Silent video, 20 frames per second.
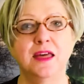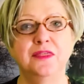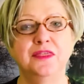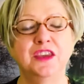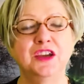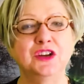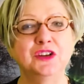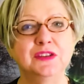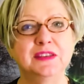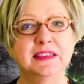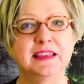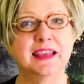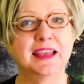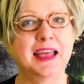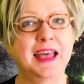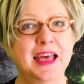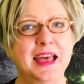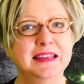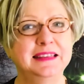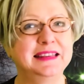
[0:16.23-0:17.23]
There's
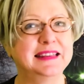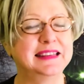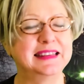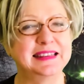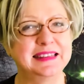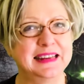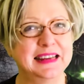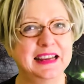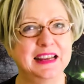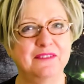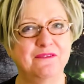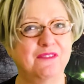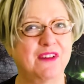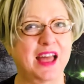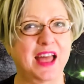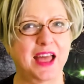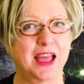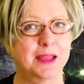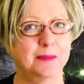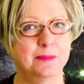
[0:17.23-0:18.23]
a distinct
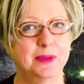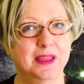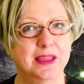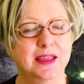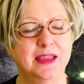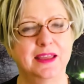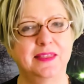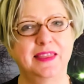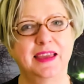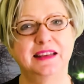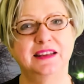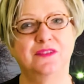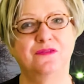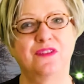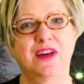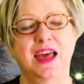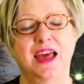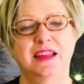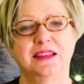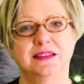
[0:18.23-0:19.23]
vibe that
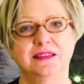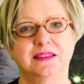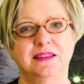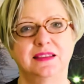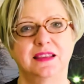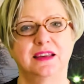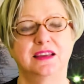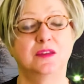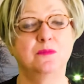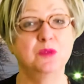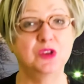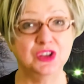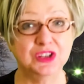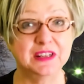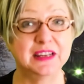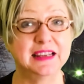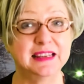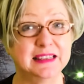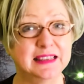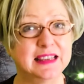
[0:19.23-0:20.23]
defines the
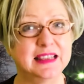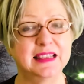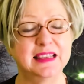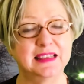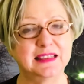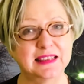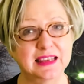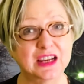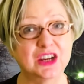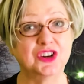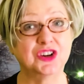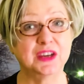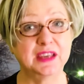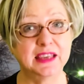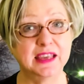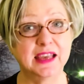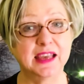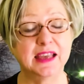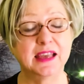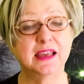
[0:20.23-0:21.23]
communities in this area.